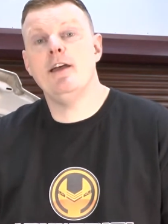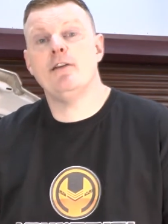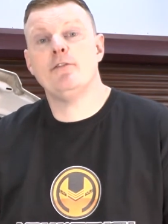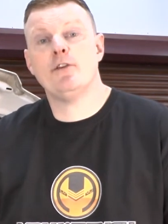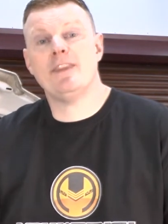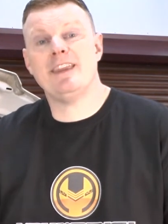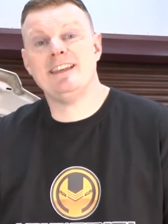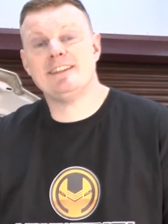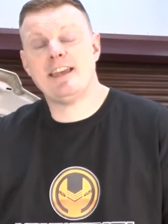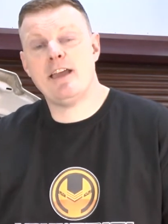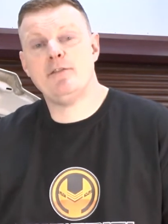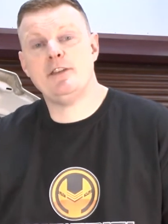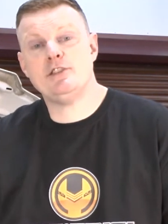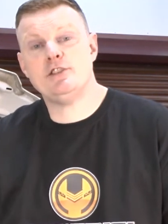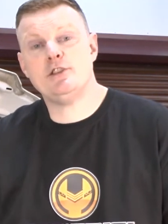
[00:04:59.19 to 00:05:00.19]
for these
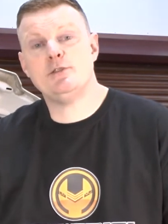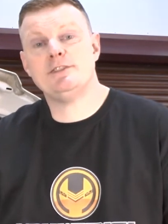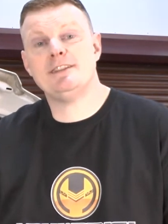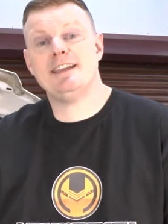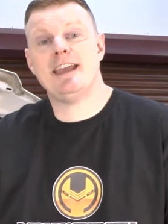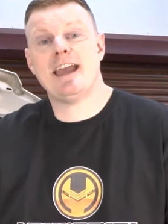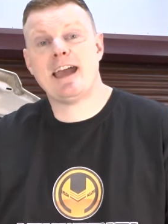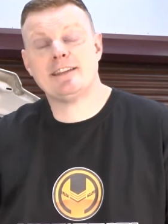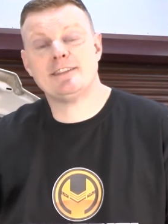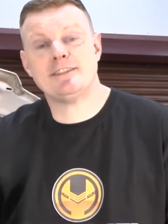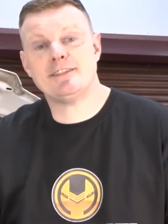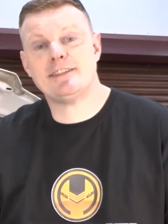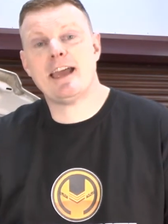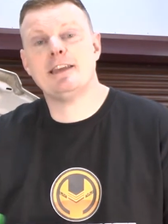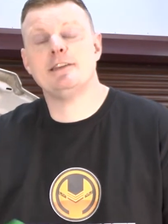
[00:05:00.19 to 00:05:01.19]
heavy duty and
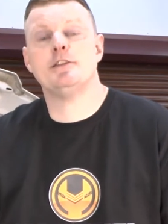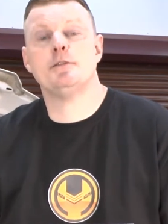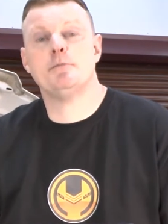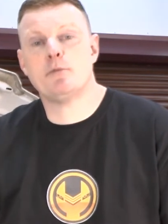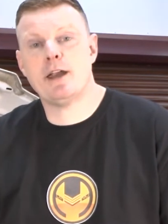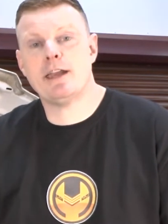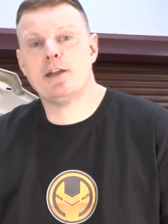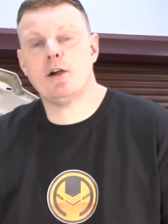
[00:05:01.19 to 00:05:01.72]
standard brake